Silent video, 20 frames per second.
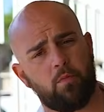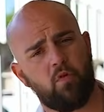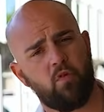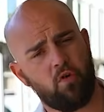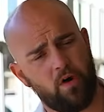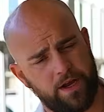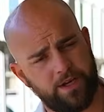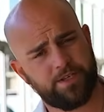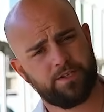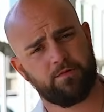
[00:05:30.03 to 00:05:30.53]

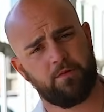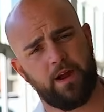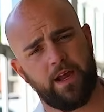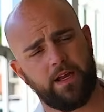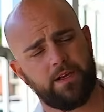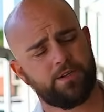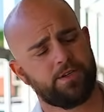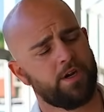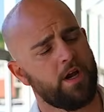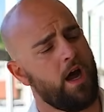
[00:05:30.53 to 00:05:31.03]
price
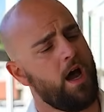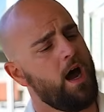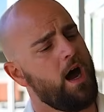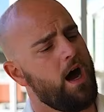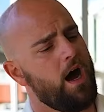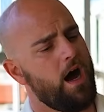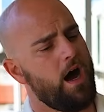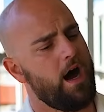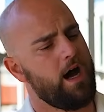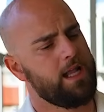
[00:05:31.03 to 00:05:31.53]
range.
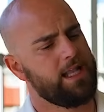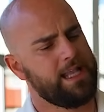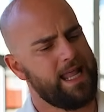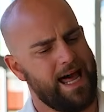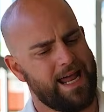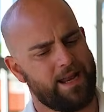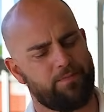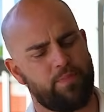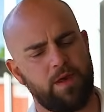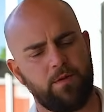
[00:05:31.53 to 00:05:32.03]
A
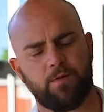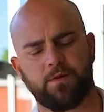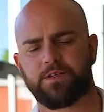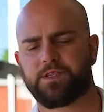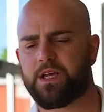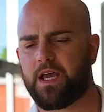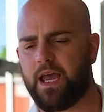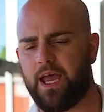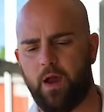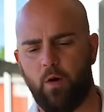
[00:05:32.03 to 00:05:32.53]
lot of people
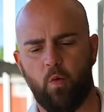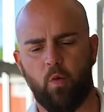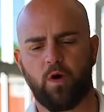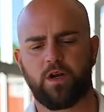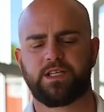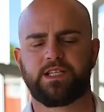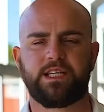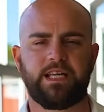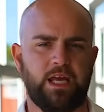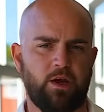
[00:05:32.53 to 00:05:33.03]
say, hey, what
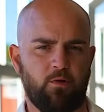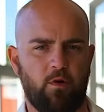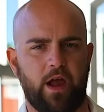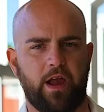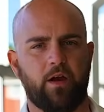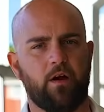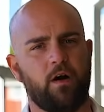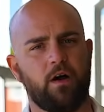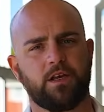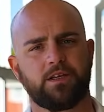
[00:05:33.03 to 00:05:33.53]
does an E-Ray
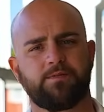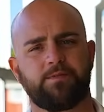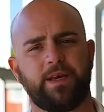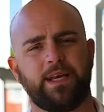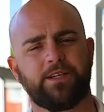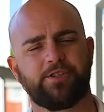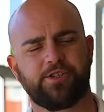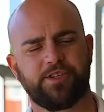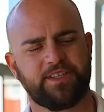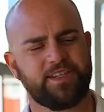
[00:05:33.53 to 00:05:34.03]
cost me?
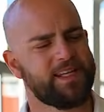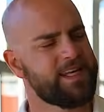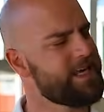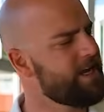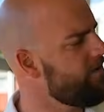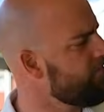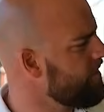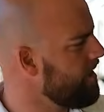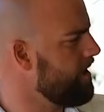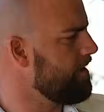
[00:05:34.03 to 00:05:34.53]
And just like every